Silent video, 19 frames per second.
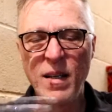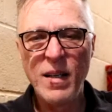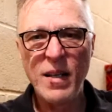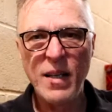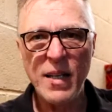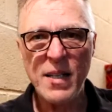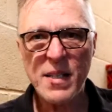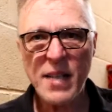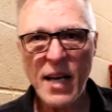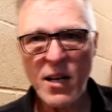
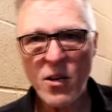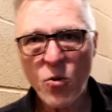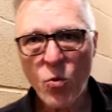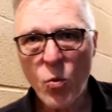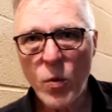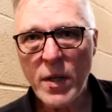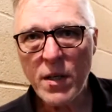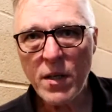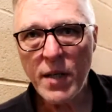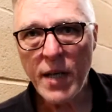It's got a
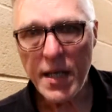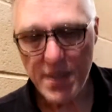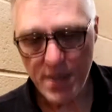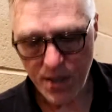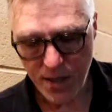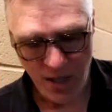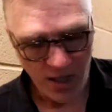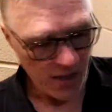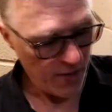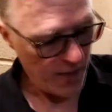real nice
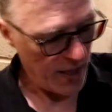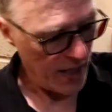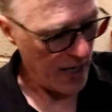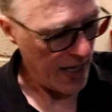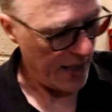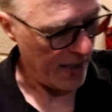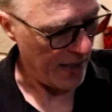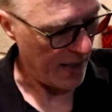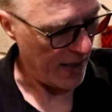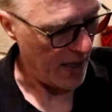color. I
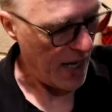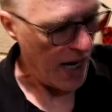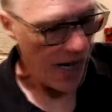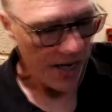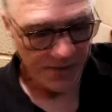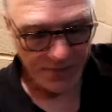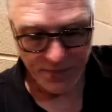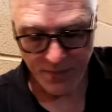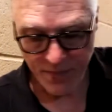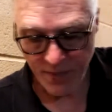like it a lot.